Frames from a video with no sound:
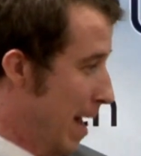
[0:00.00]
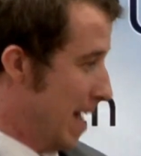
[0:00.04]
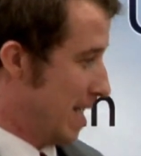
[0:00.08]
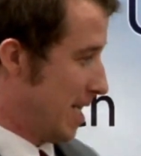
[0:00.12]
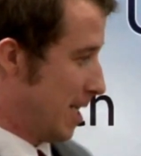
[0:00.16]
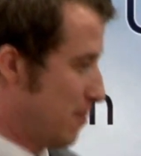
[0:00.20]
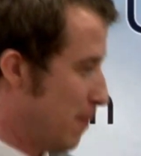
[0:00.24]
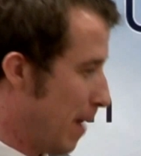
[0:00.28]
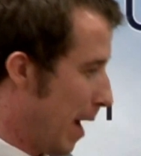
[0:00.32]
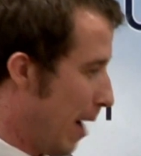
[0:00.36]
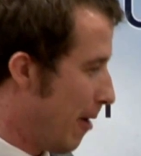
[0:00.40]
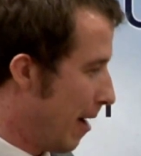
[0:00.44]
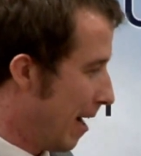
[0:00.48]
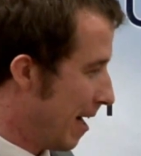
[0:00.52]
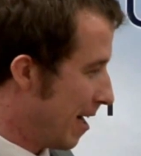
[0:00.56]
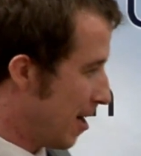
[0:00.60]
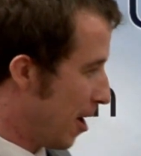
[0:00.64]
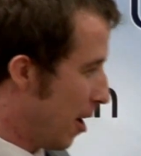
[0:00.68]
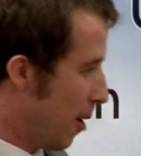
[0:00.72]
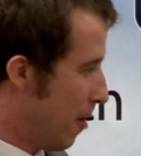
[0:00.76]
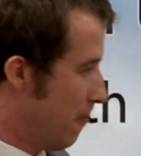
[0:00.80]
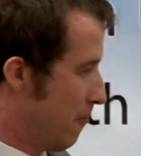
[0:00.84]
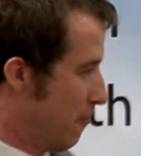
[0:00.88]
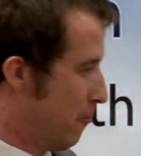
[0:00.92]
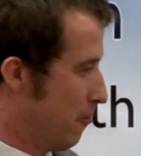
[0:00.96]
Pastor Powell, I
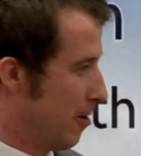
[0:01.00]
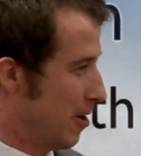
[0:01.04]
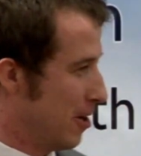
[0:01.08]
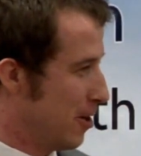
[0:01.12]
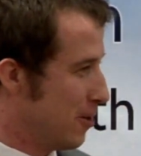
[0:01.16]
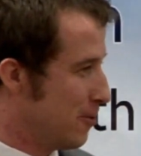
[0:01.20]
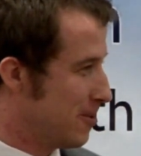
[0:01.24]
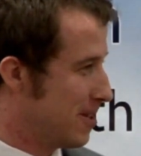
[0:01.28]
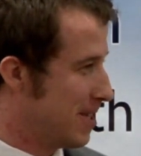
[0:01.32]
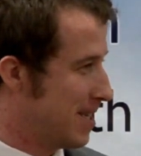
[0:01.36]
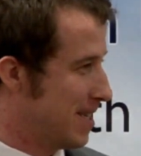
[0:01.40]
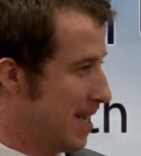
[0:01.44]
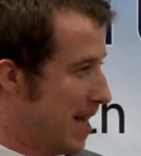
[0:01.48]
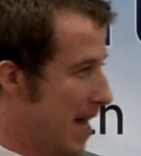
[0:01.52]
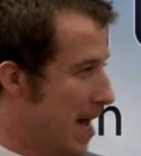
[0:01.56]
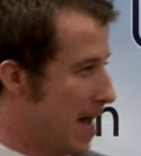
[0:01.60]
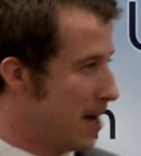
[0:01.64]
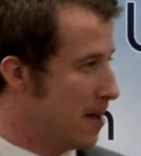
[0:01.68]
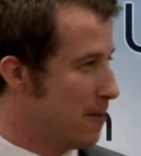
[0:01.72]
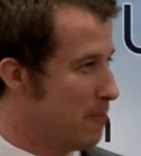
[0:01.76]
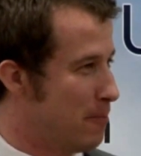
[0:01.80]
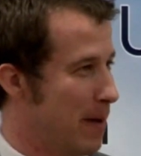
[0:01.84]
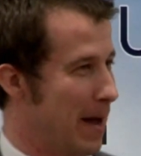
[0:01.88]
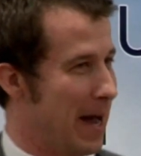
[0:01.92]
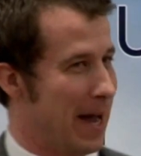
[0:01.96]
love what you
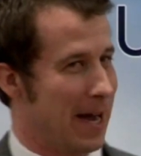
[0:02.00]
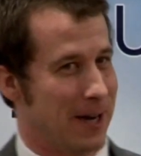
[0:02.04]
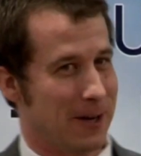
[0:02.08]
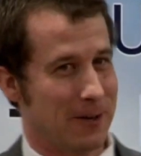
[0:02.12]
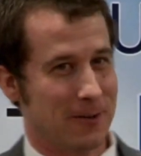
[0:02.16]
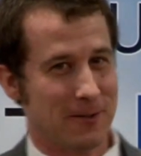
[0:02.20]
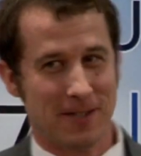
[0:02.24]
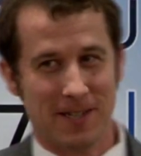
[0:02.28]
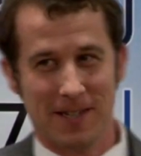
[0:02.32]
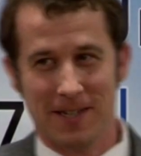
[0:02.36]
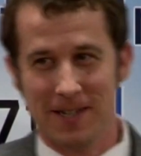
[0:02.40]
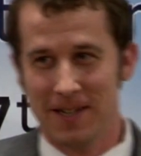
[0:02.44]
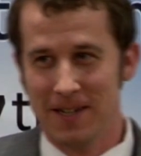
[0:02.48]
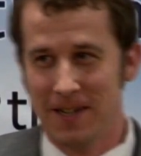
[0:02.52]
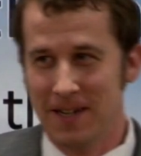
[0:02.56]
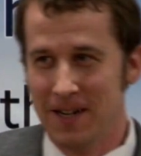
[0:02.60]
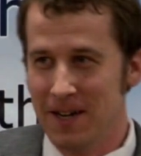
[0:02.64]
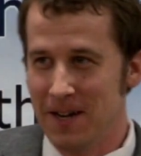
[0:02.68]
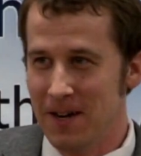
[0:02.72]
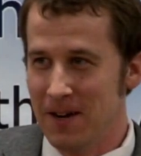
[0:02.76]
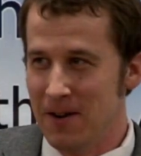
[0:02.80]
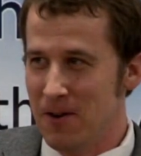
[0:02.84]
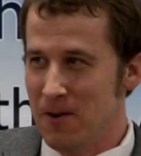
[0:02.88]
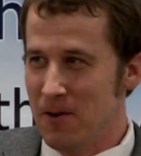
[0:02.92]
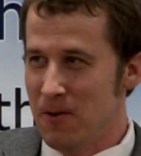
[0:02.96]
said about
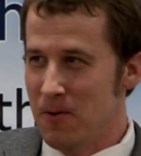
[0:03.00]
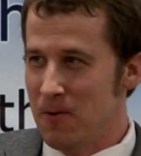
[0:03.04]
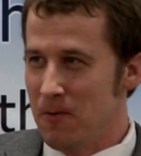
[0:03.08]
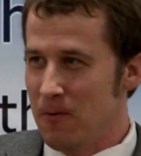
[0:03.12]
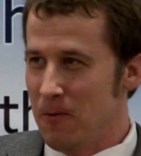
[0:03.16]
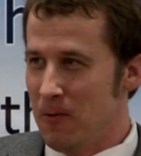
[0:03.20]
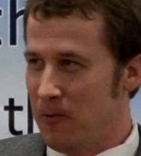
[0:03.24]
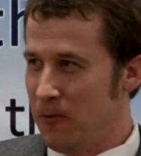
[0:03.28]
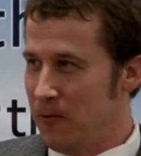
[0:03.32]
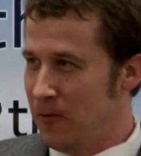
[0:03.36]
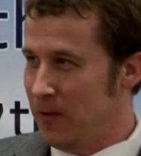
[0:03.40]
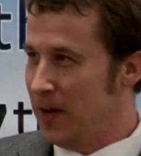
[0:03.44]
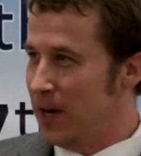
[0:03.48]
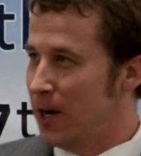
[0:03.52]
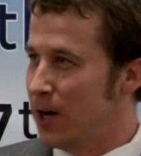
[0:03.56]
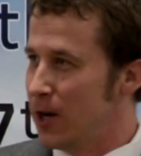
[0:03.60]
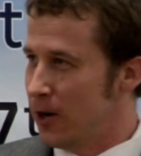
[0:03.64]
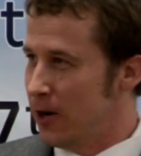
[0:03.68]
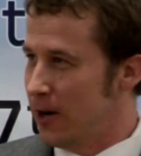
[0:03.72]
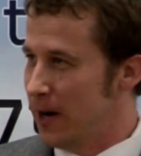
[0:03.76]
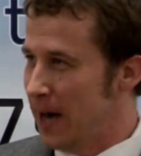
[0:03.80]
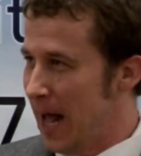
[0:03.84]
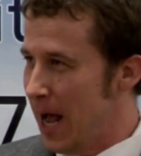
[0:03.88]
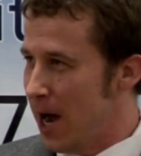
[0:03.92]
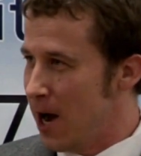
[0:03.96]

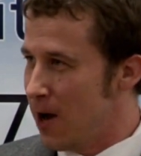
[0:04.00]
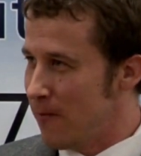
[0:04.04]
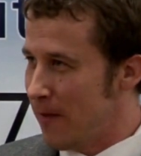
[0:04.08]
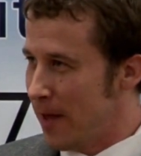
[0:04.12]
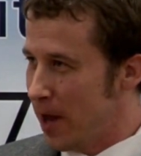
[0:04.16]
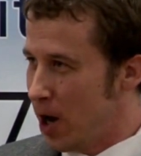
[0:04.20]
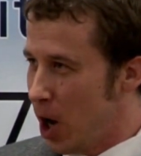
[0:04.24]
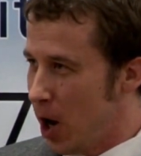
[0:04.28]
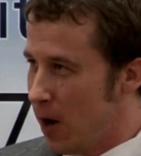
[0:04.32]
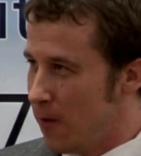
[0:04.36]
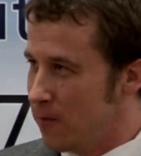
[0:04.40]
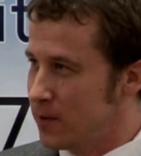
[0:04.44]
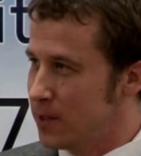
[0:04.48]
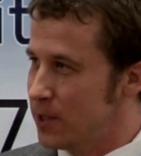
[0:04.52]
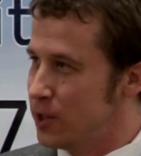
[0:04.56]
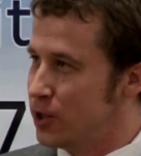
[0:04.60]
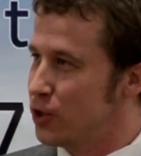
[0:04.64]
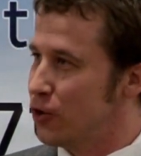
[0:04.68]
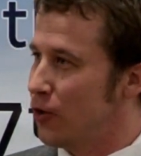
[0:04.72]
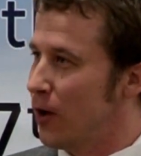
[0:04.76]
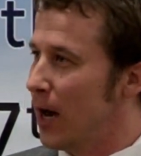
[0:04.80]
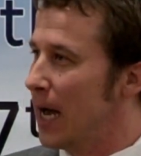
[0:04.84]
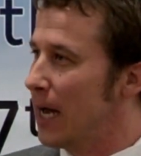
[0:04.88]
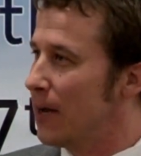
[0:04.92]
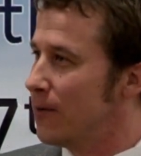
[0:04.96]
fear and how that
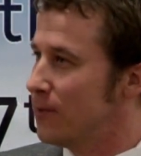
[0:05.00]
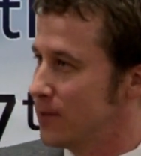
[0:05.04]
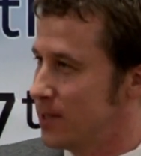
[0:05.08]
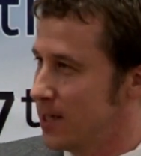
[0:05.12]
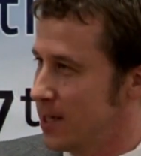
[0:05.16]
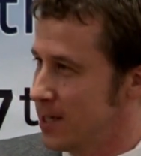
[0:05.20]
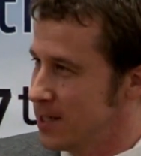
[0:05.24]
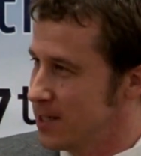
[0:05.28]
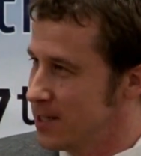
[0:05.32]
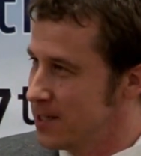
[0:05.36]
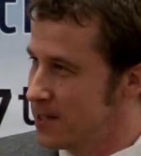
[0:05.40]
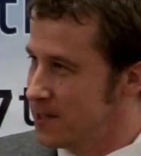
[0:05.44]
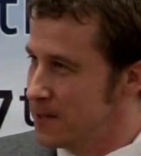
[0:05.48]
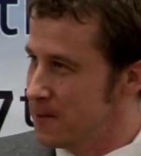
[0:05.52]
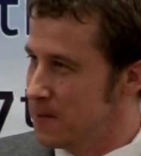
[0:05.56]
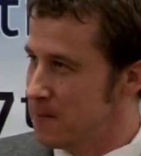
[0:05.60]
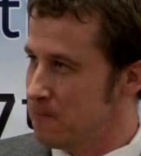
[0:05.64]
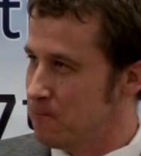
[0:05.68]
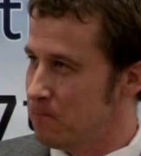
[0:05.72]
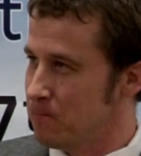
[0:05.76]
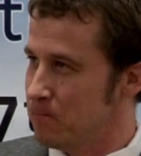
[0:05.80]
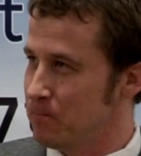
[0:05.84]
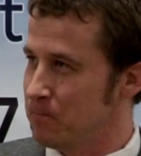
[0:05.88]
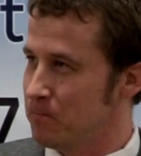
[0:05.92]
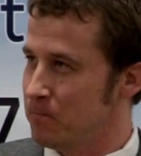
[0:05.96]
often drives us.
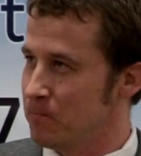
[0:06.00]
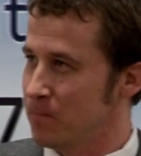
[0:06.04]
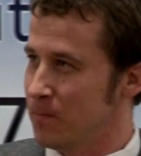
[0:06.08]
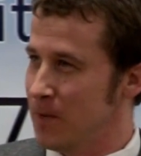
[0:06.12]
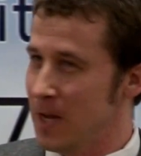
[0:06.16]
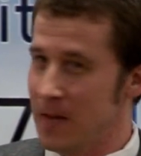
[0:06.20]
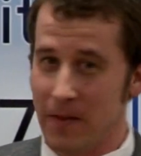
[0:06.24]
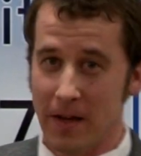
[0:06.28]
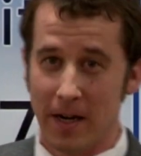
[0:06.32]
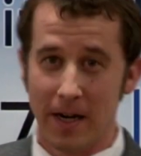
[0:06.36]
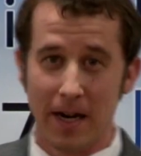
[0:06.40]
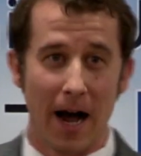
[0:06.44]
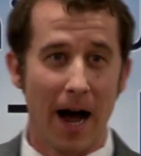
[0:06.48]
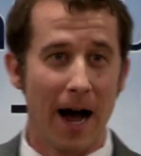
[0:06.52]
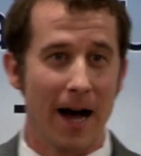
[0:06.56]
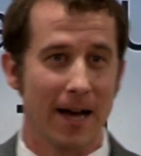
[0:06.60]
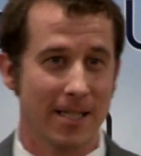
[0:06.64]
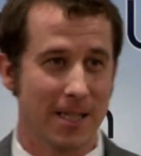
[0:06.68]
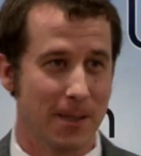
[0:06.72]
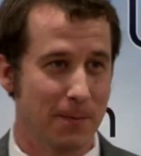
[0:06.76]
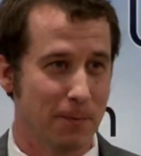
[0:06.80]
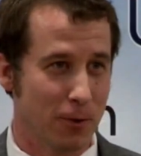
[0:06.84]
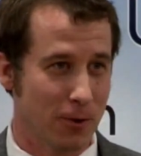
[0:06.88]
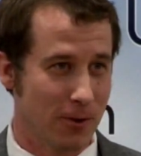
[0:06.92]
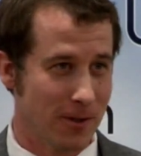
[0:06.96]
In the
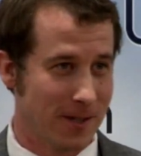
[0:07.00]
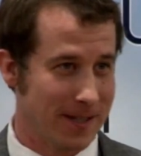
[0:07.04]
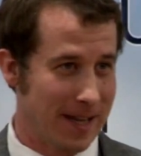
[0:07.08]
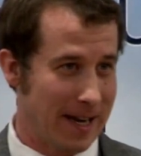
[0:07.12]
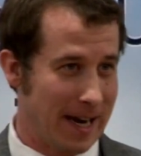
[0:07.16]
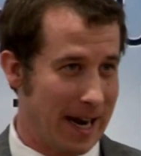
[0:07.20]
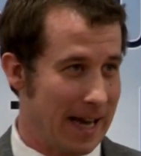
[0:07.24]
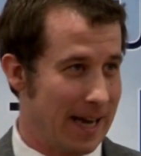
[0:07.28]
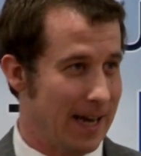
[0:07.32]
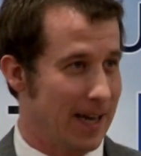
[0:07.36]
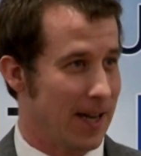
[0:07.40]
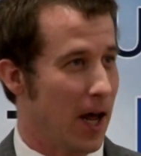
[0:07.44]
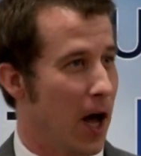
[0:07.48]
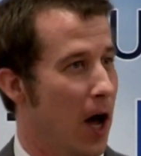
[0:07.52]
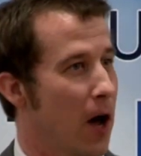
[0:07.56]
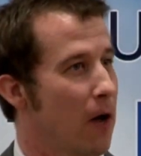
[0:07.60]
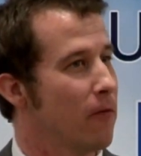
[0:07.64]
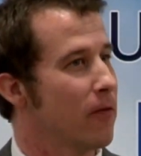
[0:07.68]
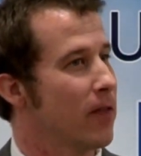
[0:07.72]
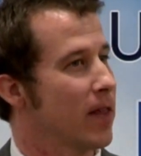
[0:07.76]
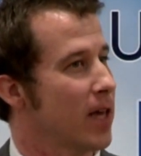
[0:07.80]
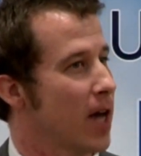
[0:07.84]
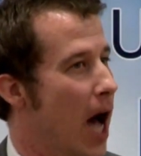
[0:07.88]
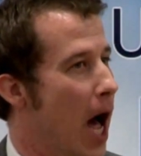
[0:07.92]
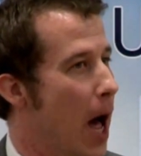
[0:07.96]
Gospels that I
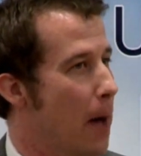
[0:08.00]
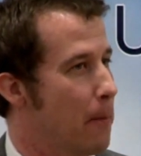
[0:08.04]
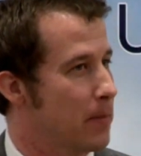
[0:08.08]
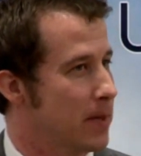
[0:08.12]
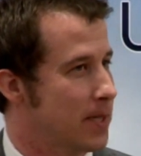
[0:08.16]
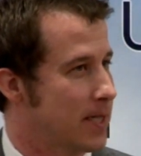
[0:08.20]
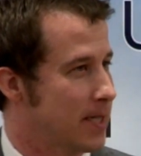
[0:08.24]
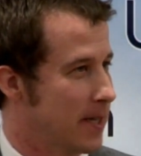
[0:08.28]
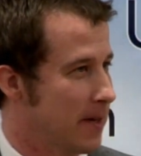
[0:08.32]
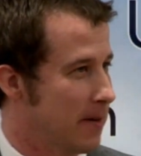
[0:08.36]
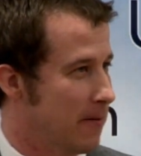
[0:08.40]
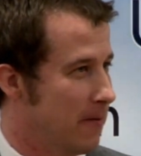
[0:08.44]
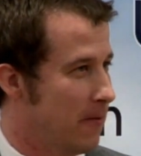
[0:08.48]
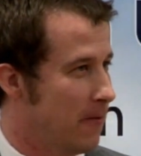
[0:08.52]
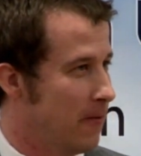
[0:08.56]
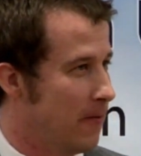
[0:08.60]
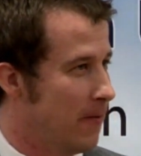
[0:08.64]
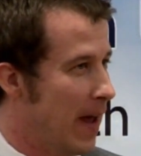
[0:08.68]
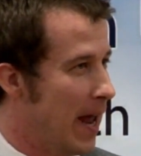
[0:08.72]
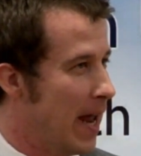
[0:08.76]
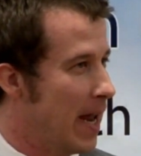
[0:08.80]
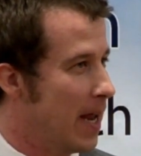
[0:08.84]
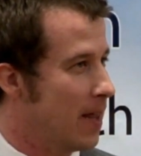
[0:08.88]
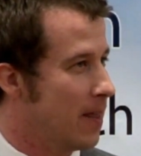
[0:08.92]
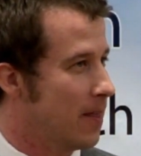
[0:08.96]
love, the opposite of
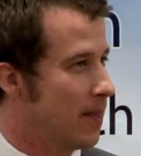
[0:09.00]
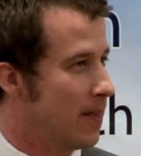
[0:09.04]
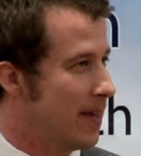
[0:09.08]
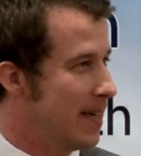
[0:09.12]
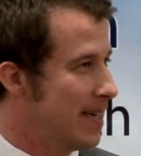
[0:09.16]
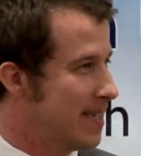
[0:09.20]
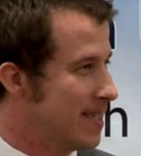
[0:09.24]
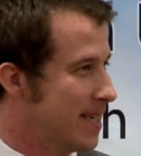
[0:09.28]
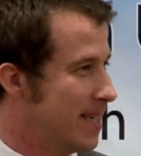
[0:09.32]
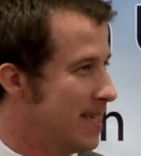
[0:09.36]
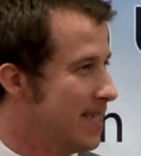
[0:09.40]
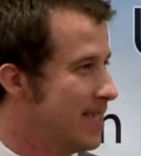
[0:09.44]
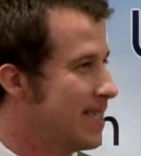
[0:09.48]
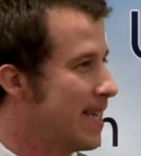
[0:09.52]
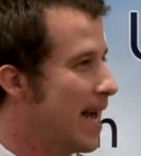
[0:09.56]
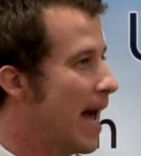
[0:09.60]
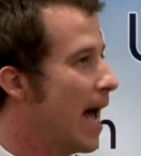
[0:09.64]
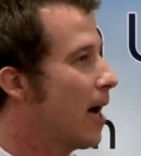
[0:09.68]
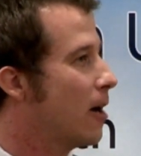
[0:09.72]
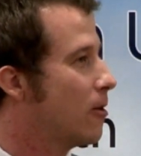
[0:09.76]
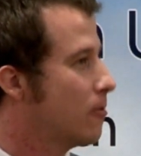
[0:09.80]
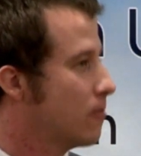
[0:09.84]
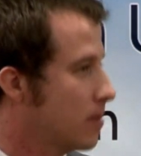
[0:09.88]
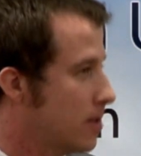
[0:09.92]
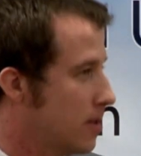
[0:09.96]
faith isn't
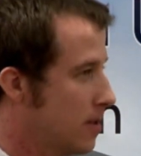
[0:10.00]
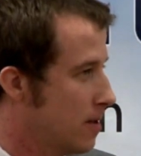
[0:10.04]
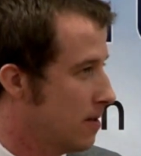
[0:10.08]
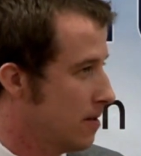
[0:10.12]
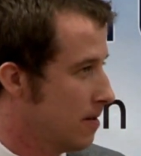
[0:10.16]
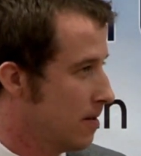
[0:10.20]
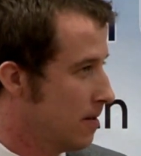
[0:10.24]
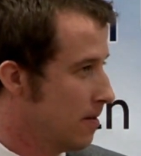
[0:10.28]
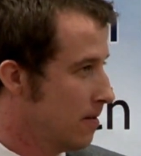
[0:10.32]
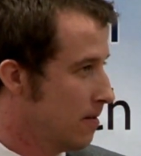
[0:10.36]
doubt.